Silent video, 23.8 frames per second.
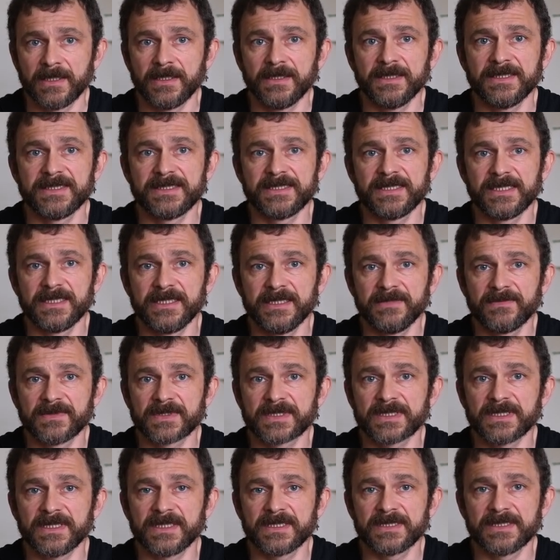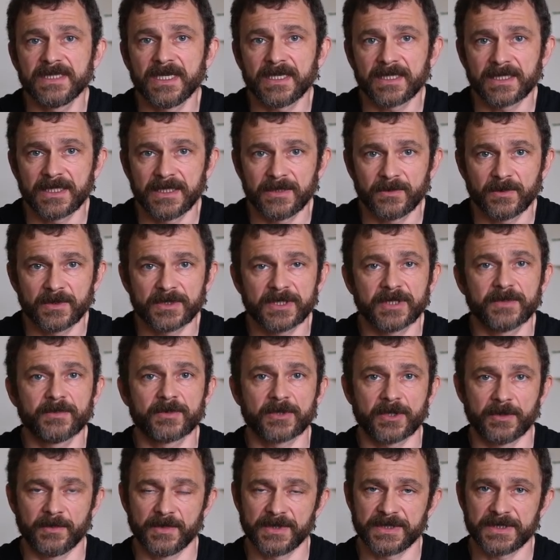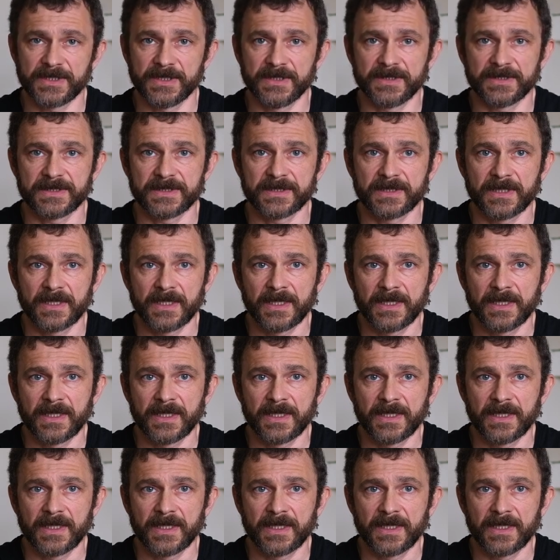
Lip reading: It delivers exactly what it promises,